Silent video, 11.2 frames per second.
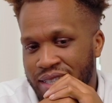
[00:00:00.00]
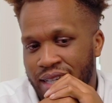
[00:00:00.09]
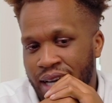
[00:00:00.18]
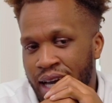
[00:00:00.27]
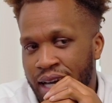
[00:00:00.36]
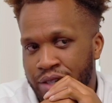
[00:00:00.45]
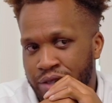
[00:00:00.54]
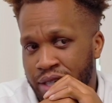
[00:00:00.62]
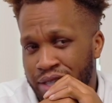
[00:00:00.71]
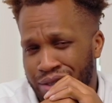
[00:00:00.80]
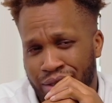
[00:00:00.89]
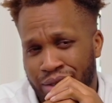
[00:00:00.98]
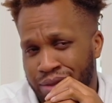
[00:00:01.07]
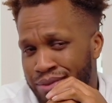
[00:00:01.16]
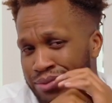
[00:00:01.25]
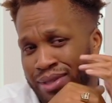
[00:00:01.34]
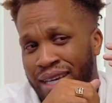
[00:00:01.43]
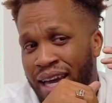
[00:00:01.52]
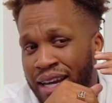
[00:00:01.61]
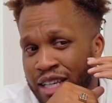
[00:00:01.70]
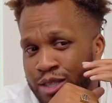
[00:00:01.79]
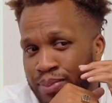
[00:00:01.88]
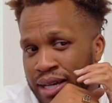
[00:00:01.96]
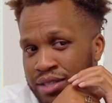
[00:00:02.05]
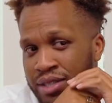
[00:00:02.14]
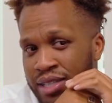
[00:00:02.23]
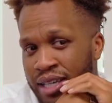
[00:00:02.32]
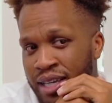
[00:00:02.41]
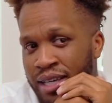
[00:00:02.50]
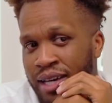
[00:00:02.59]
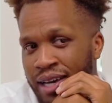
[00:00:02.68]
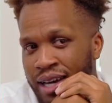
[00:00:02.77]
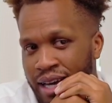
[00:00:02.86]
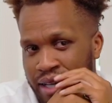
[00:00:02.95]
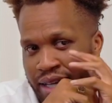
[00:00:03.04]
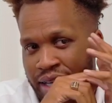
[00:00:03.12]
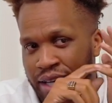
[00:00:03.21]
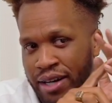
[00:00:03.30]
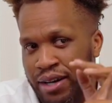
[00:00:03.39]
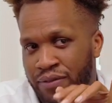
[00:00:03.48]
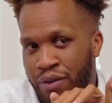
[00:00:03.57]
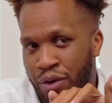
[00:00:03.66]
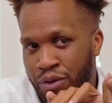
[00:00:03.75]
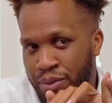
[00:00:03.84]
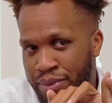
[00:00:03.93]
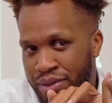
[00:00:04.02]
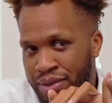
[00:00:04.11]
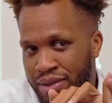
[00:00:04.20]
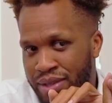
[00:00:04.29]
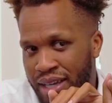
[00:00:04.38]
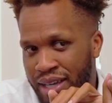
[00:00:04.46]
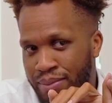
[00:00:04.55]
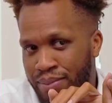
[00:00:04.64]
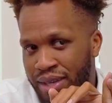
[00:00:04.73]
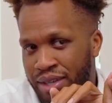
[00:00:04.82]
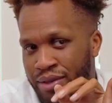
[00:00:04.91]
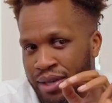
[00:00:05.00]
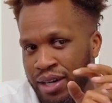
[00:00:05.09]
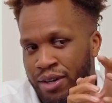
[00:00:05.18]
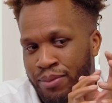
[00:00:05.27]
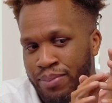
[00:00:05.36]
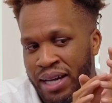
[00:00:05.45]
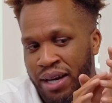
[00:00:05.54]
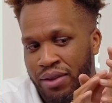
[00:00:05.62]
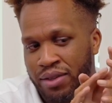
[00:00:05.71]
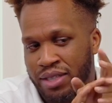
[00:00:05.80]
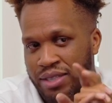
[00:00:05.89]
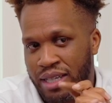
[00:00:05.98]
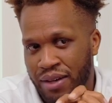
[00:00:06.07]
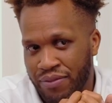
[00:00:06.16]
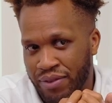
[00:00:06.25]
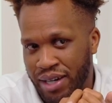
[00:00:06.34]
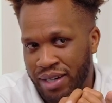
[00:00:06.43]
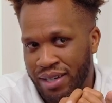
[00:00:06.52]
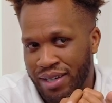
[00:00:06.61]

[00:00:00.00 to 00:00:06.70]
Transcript: psychiatrist or really any specialty, and you hear how vulnerable that they can be. You hear about the suffering,